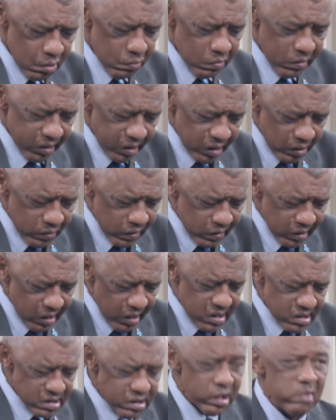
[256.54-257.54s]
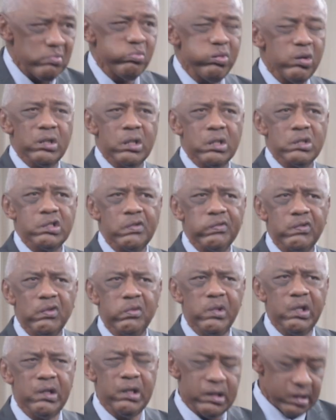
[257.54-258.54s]
We recognize the importance of
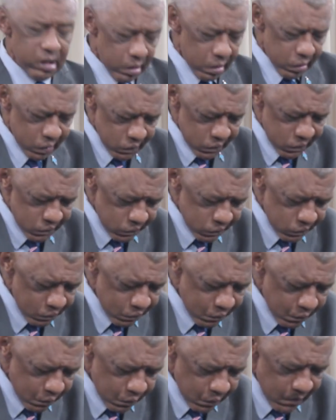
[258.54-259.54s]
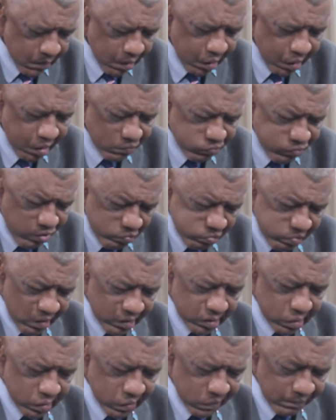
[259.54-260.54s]
community
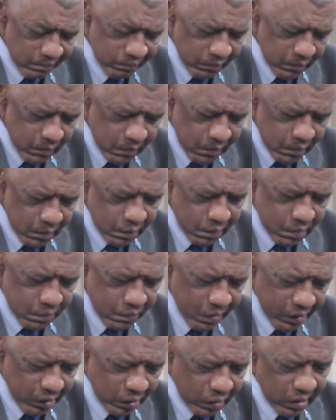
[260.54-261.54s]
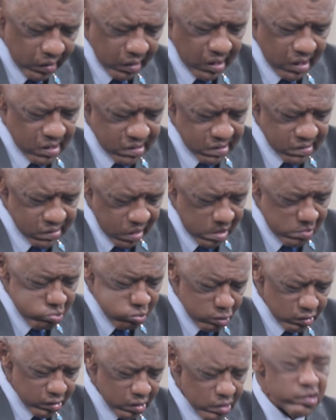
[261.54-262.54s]
involvement. We recognize the
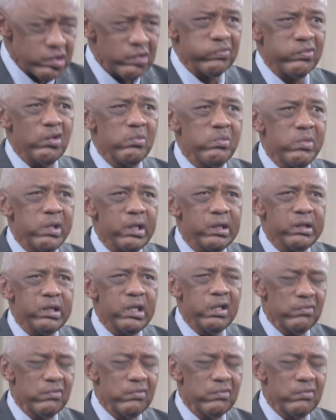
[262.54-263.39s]
importance of community